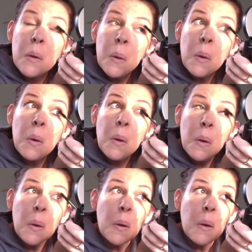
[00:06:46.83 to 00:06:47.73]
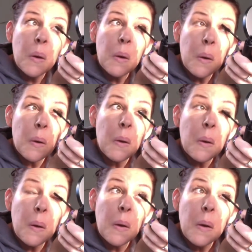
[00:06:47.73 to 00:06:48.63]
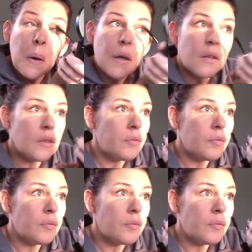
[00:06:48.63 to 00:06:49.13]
No one is speaking in this clip.